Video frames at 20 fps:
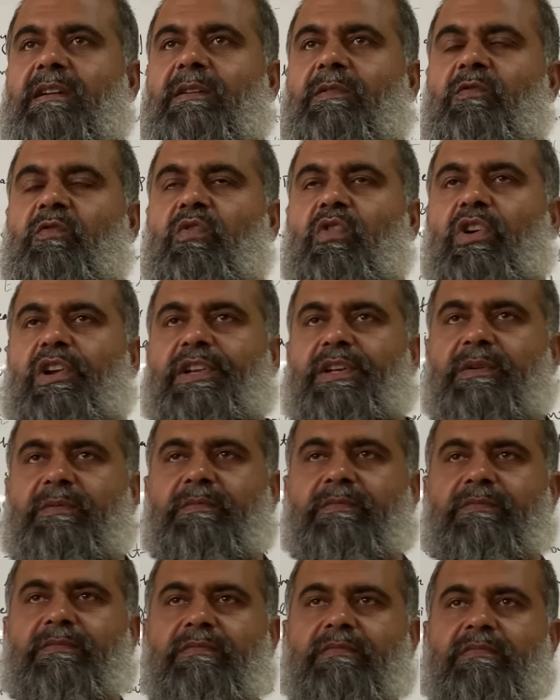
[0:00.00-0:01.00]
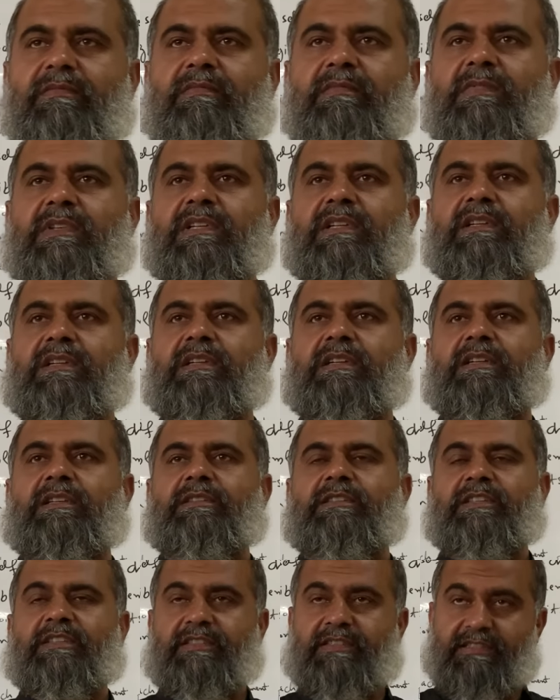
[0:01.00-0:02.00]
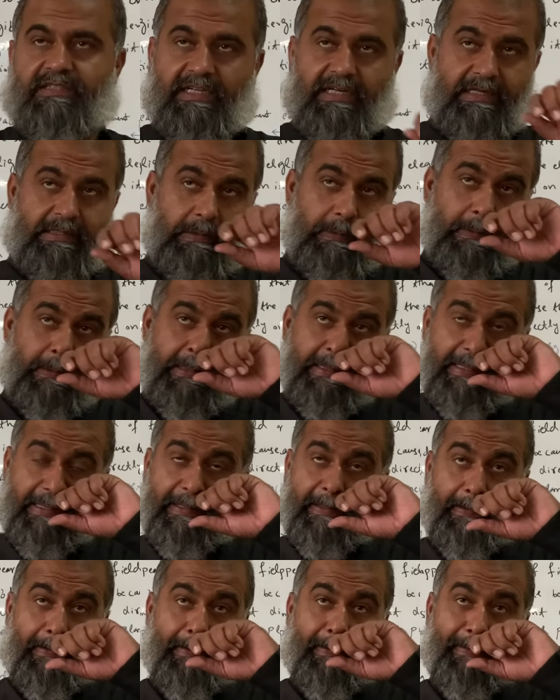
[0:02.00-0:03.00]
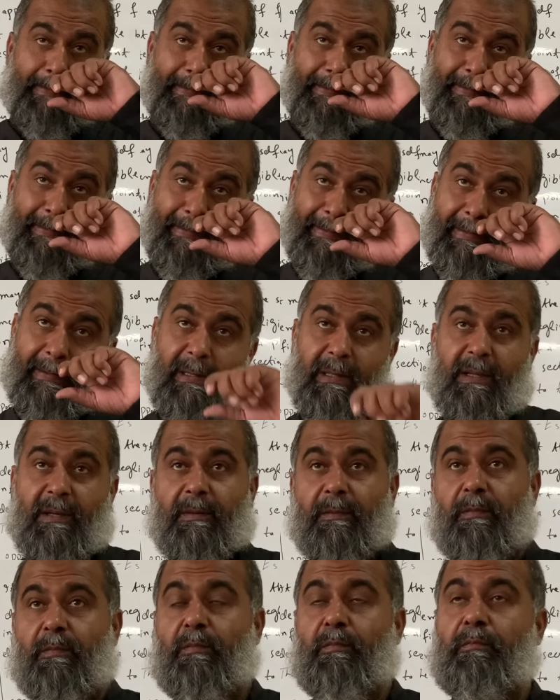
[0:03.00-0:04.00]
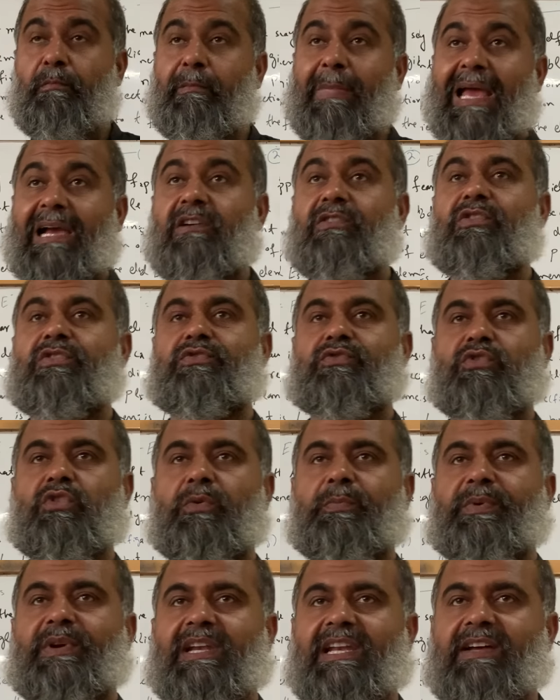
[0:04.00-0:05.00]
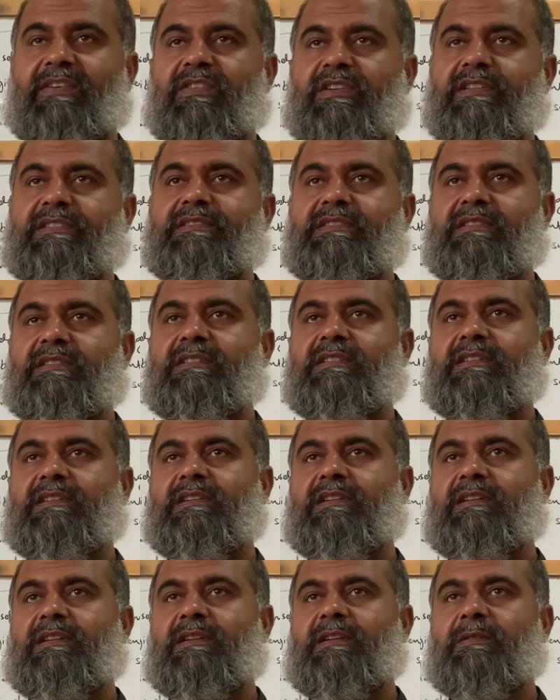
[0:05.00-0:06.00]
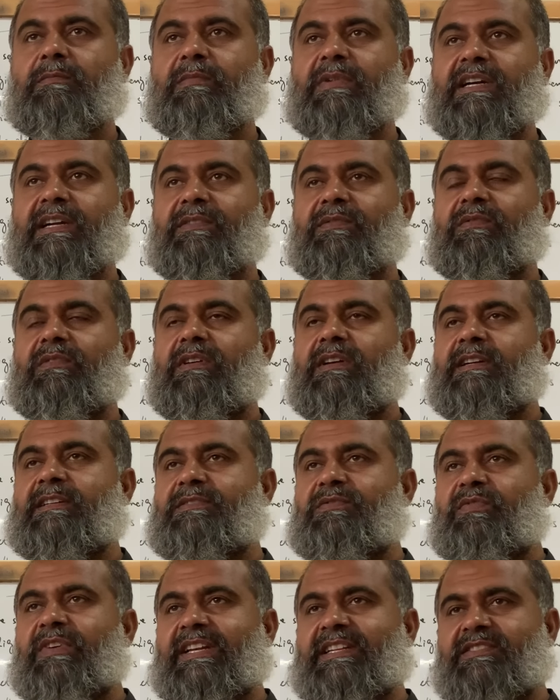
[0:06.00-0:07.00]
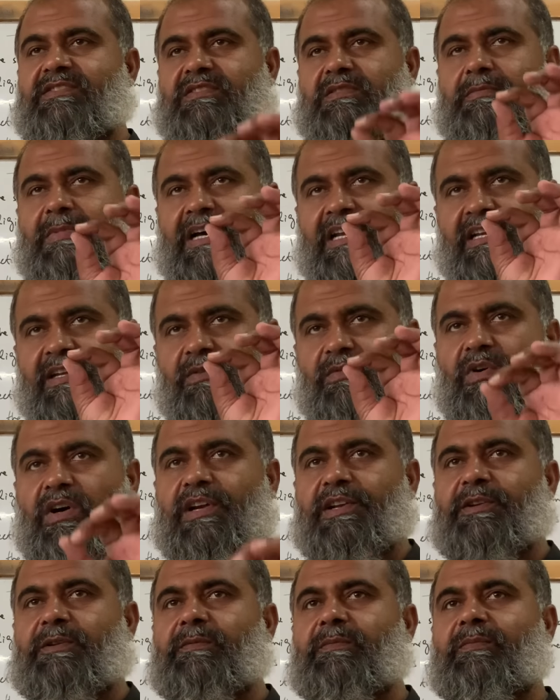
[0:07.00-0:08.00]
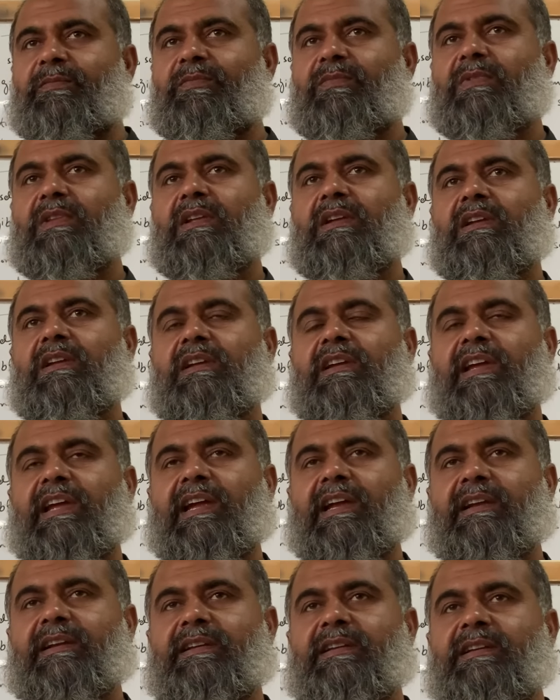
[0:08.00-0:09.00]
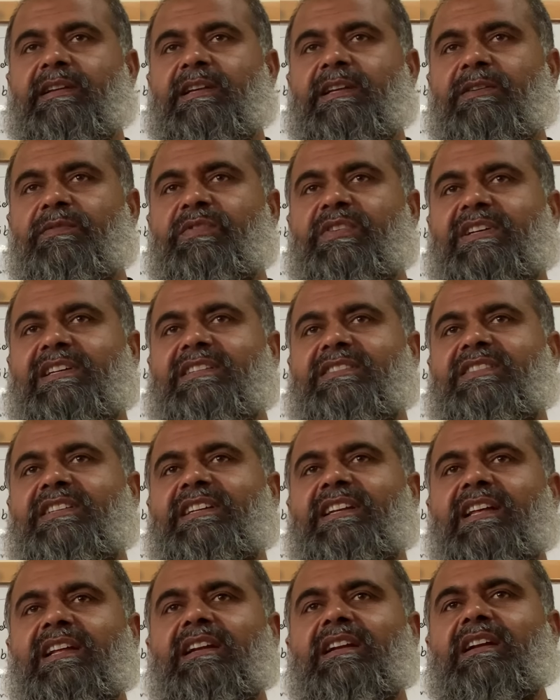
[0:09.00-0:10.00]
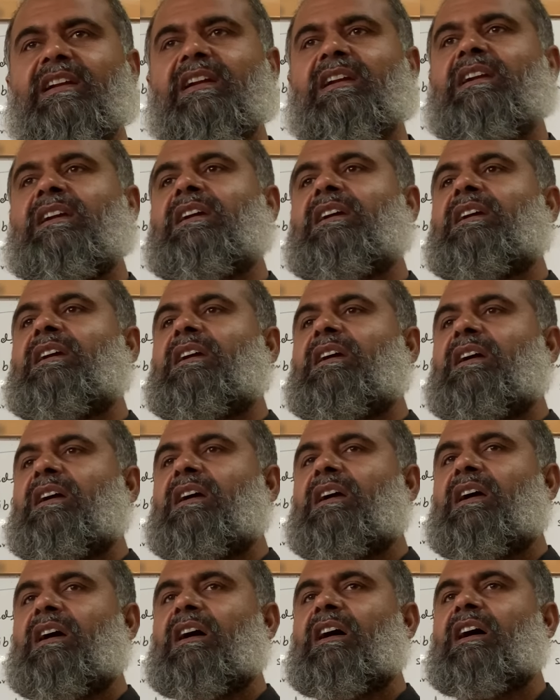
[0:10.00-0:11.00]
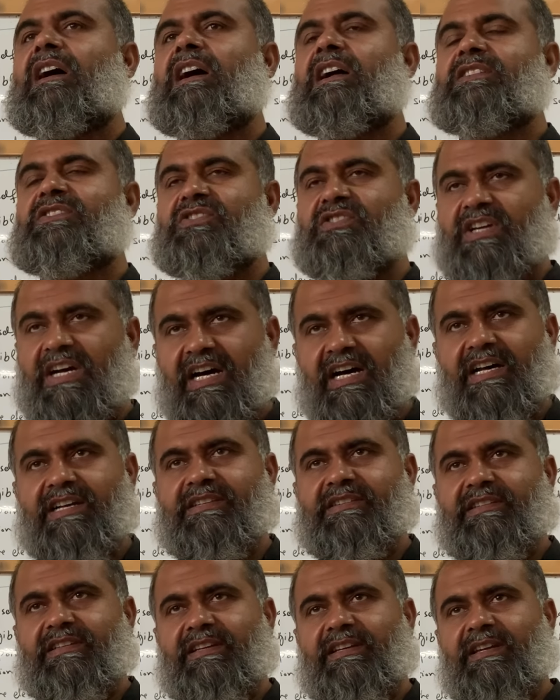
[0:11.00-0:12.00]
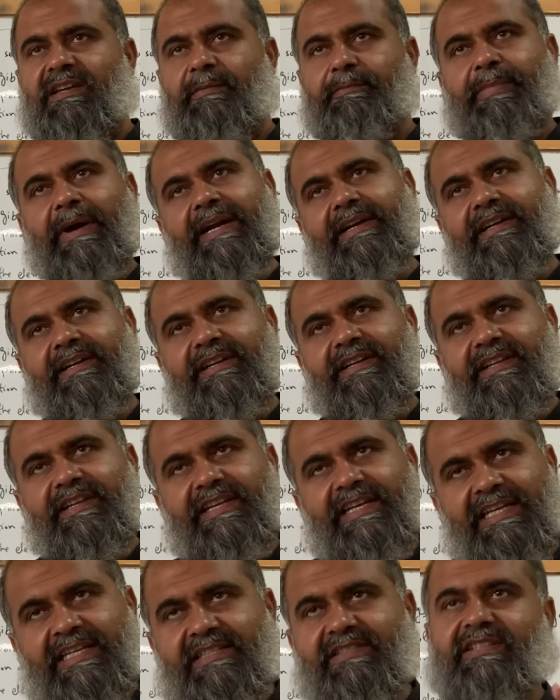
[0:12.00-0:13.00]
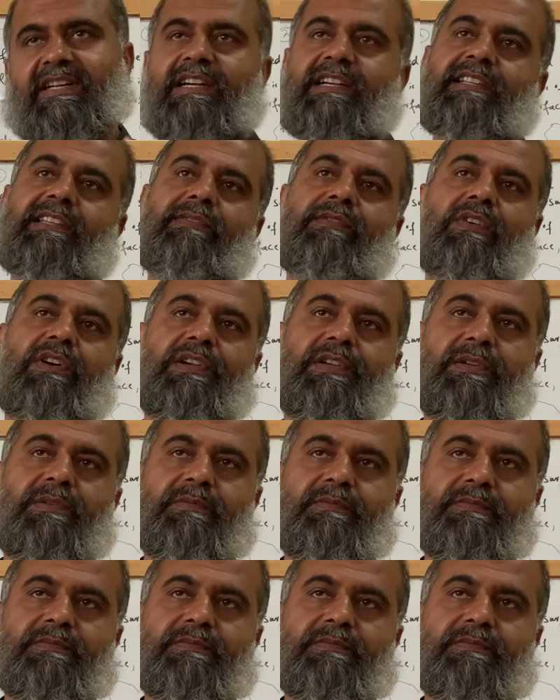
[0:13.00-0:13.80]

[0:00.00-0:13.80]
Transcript: volume. This is not on the macroscopic levels, but it's very smaller volume, and we consider a charge embedded inside the volume.